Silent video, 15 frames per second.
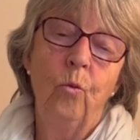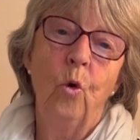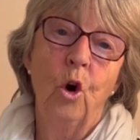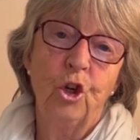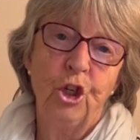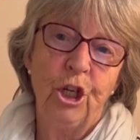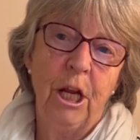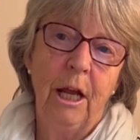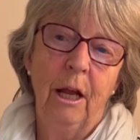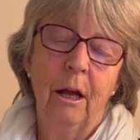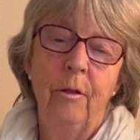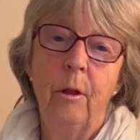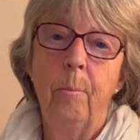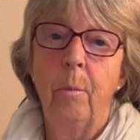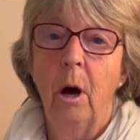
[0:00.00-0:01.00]
the
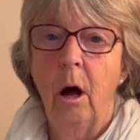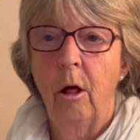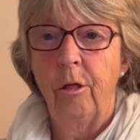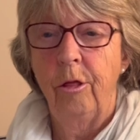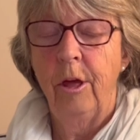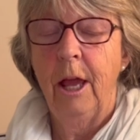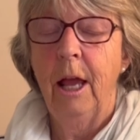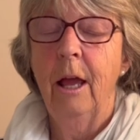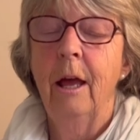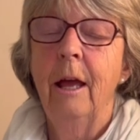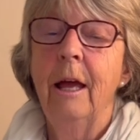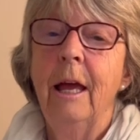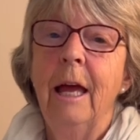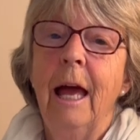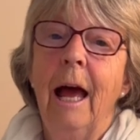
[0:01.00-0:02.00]
washing and the
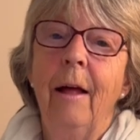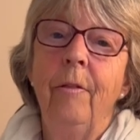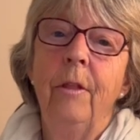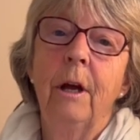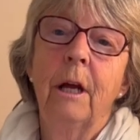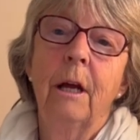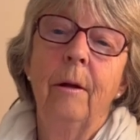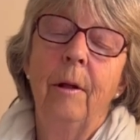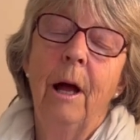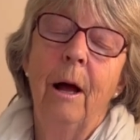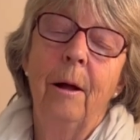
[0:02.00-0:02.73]
bathing and the